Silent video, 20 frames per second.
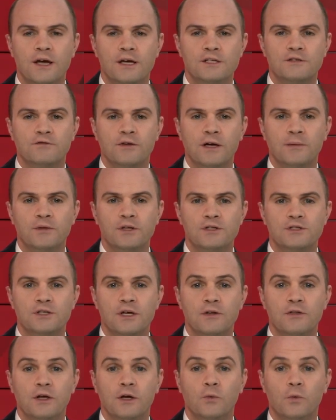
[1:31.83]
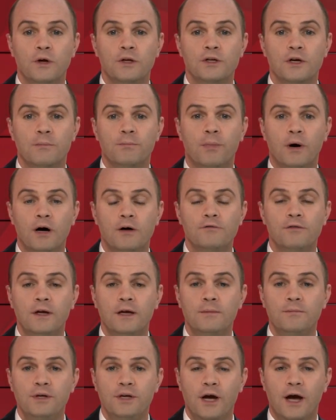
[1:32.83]
His family said they went above
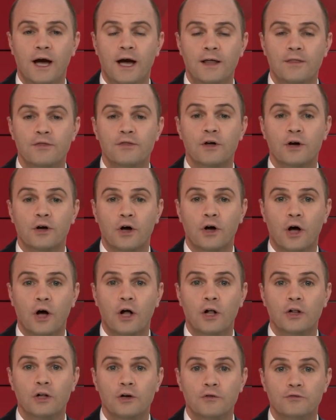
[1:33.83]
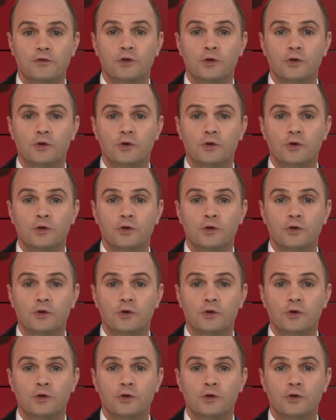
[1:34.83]
and beyond the call of